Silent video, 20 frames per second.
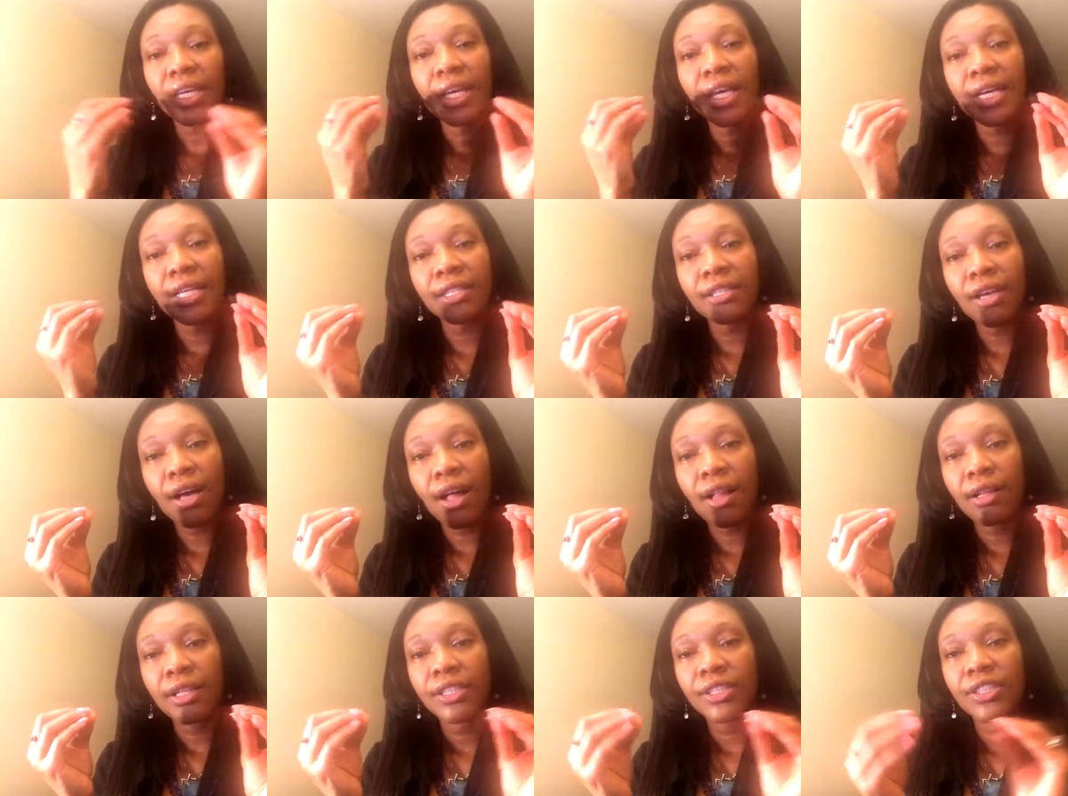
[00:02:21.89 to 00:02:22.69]

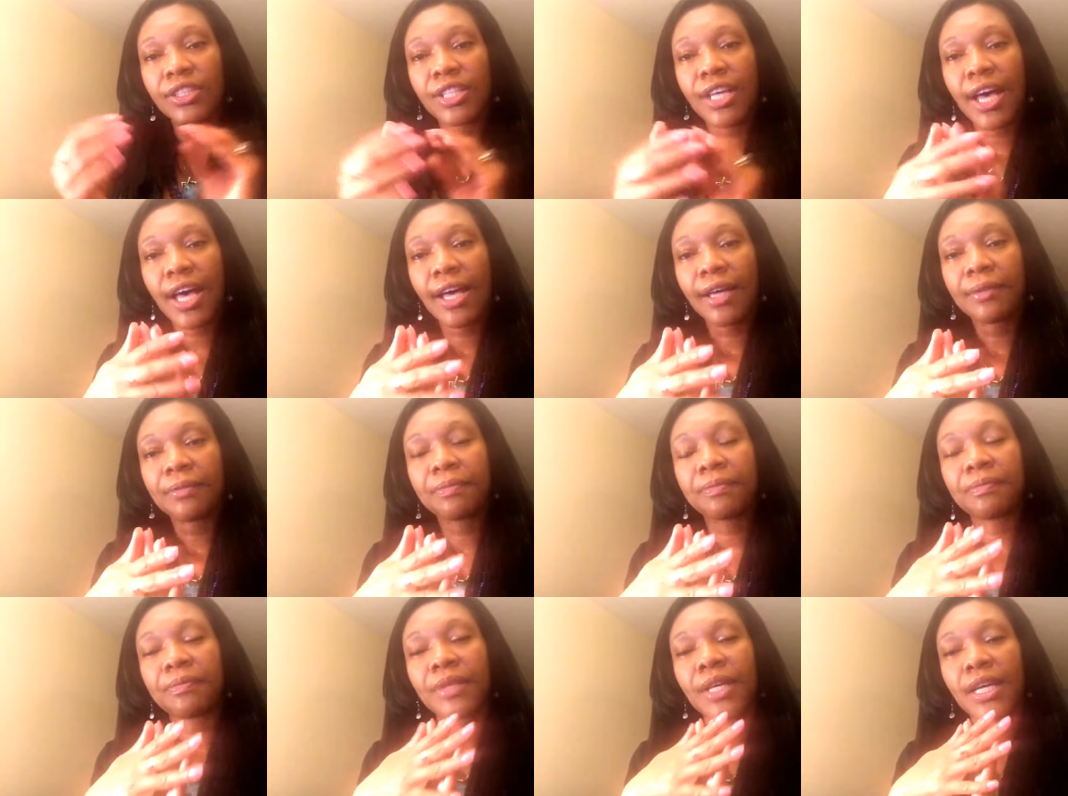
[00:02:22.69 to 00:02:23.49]
Acknowledge that
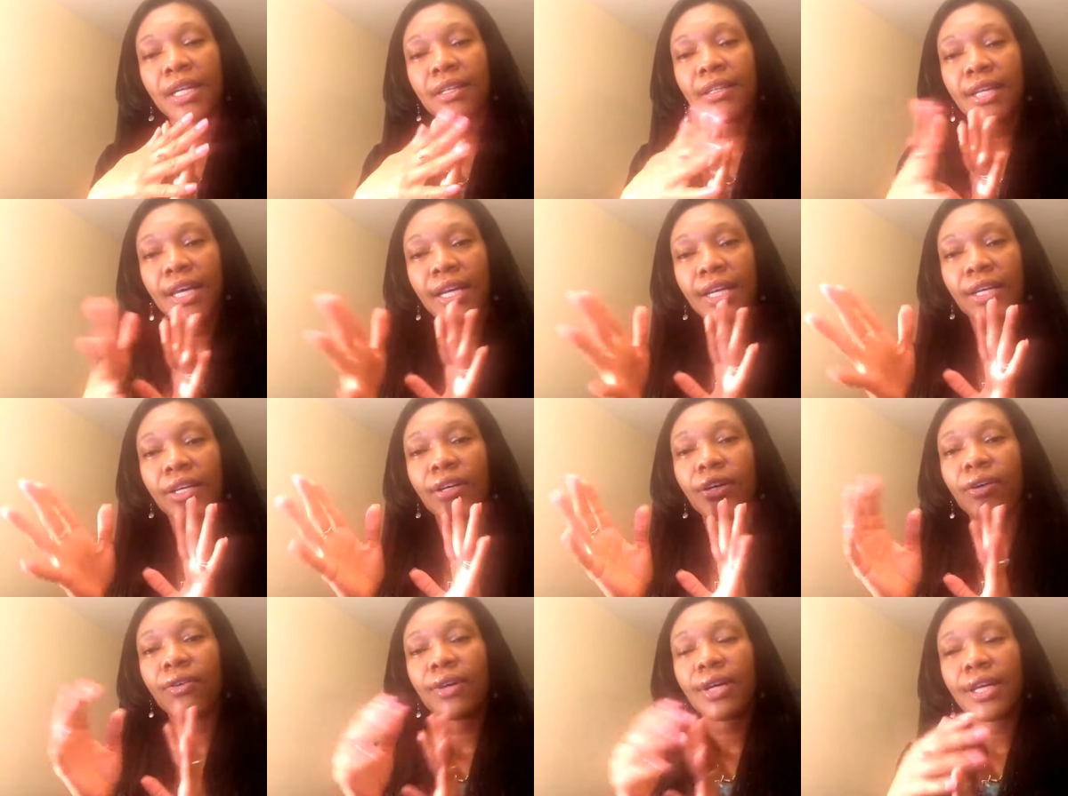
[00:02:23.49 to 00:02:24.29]
and let it
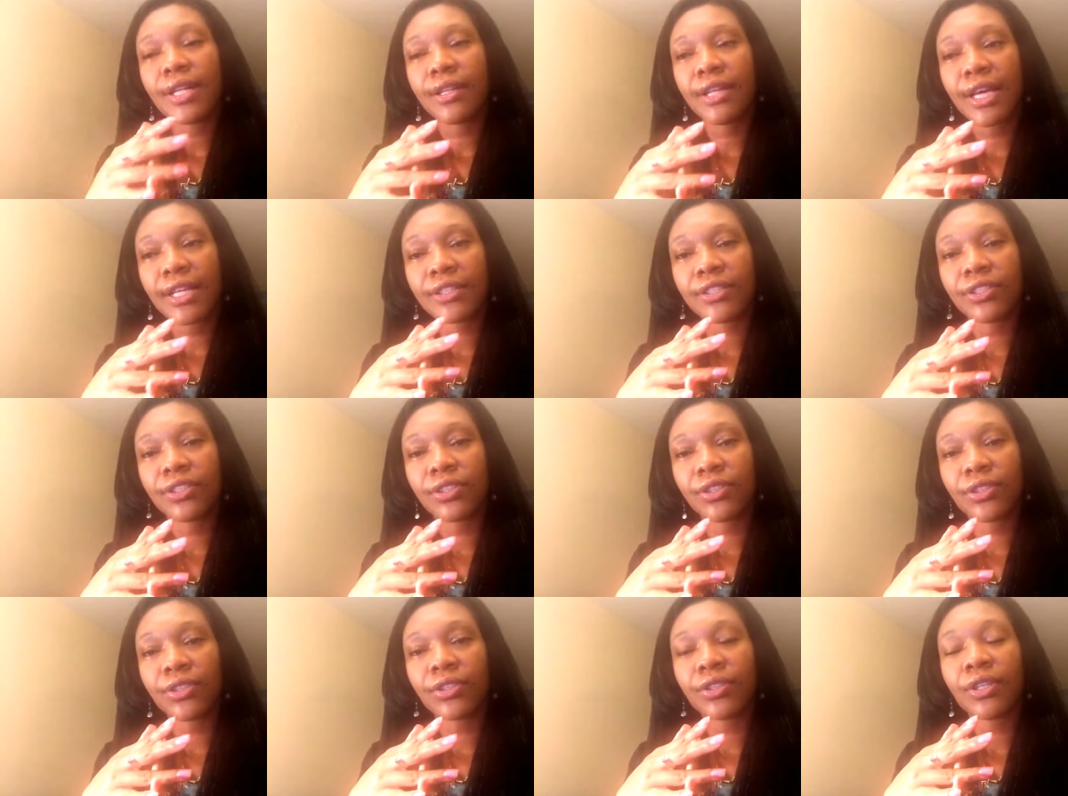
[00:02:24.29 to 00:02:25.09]
go and that's
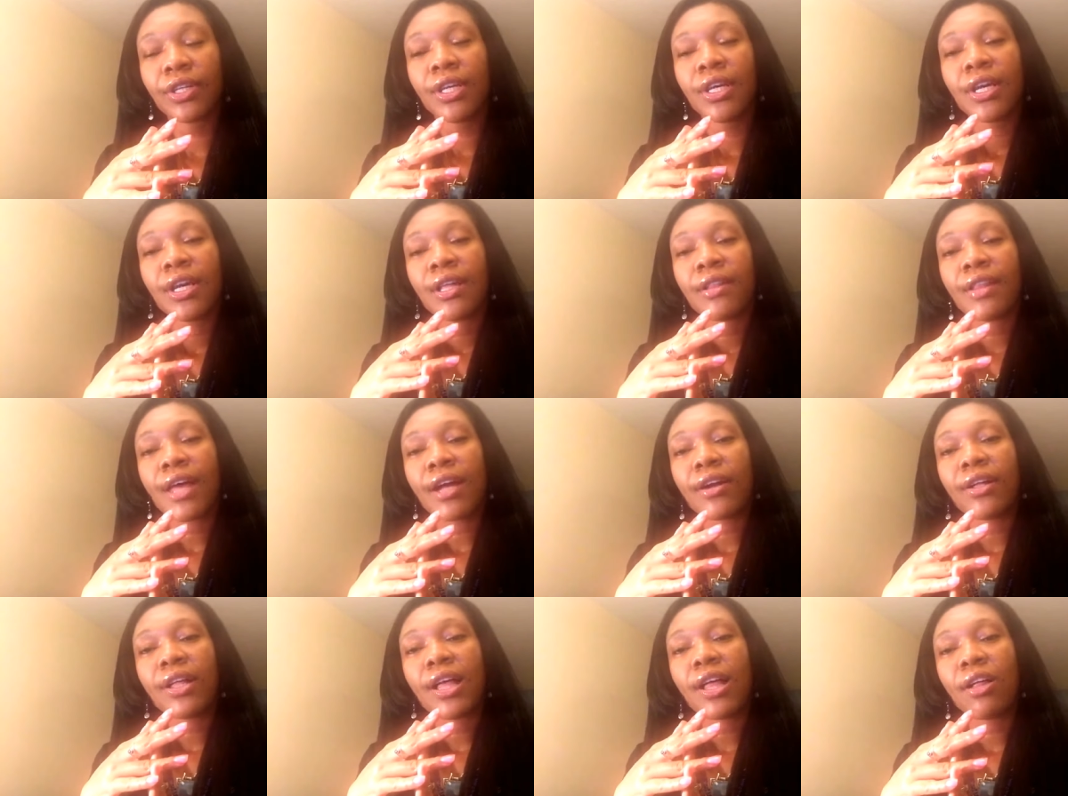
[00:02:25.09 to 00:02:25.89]
your
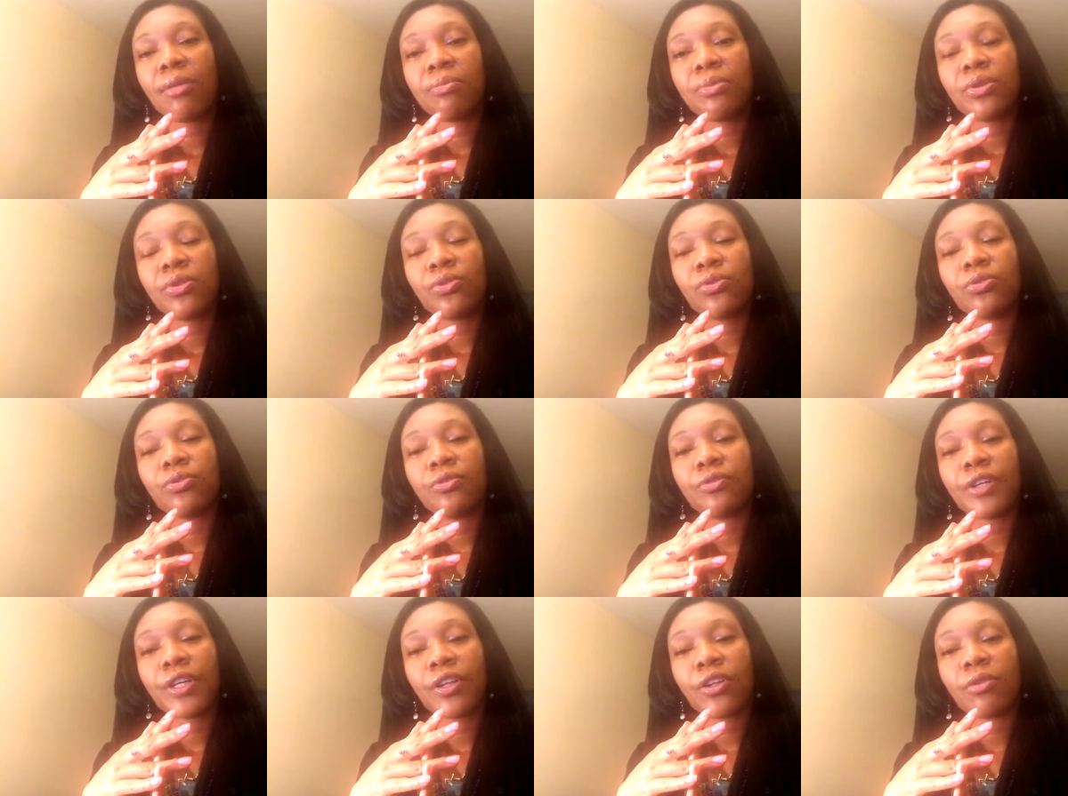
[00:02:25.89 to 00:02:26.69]
that'll help you
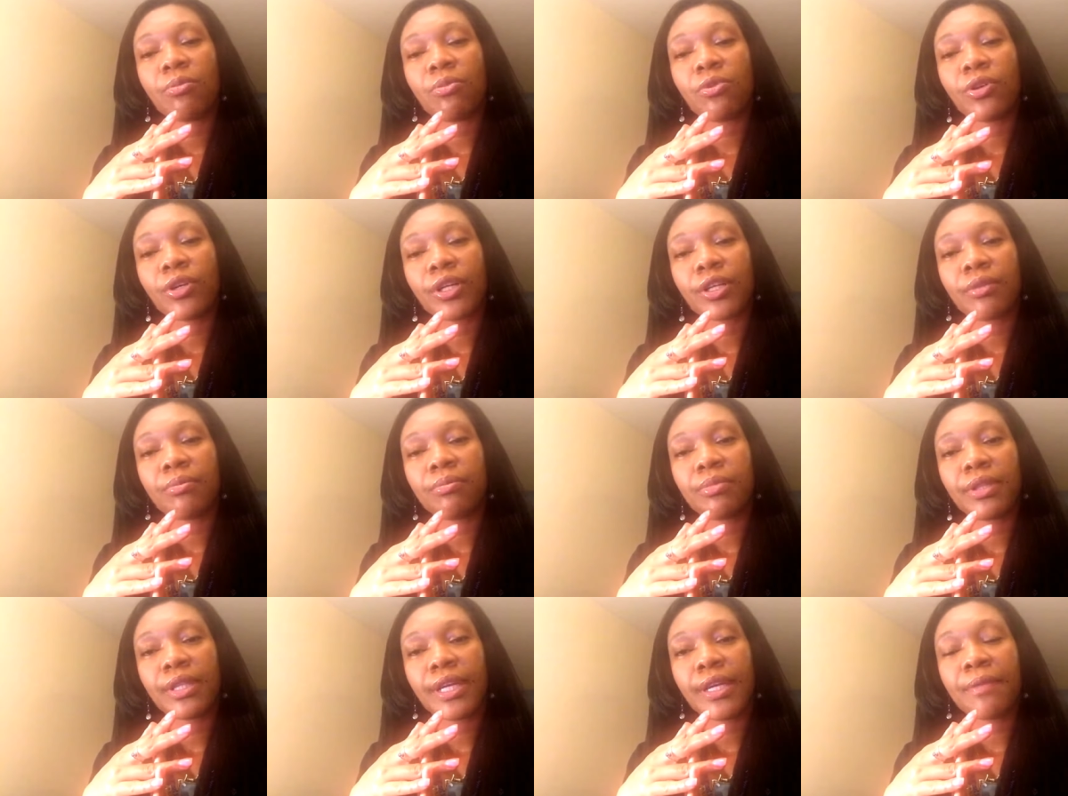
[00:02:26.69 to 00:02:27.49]
feel more
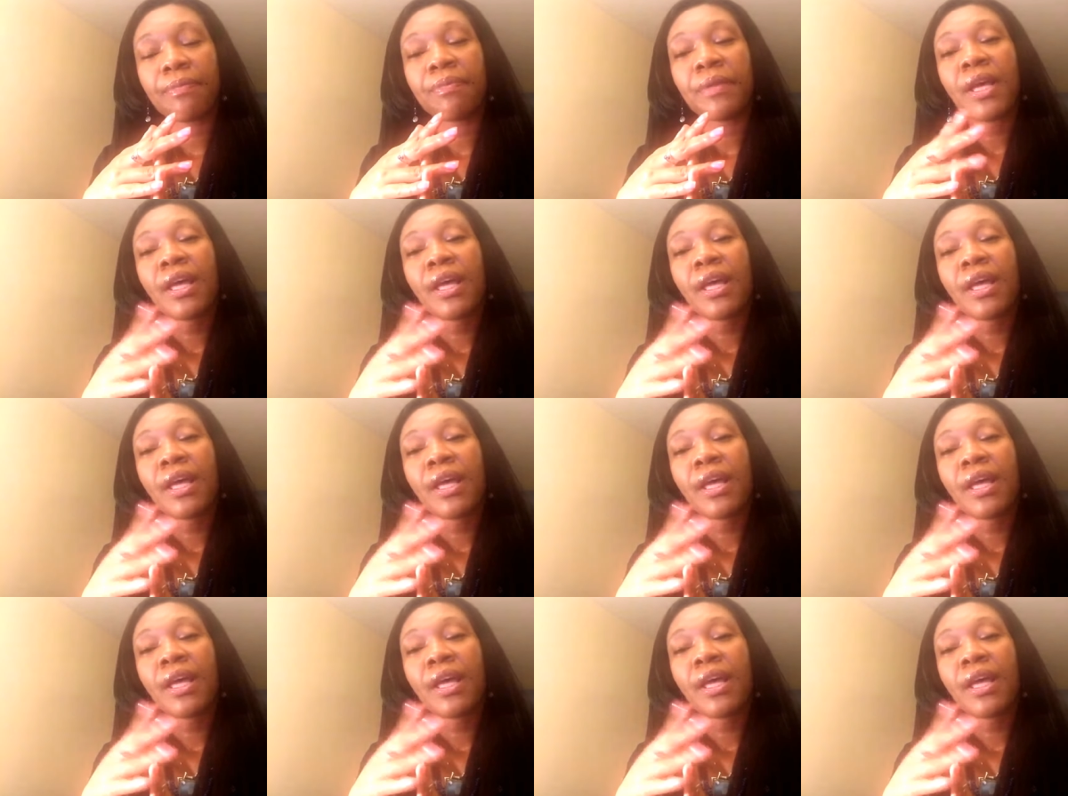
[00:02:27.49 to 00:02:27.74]
complete.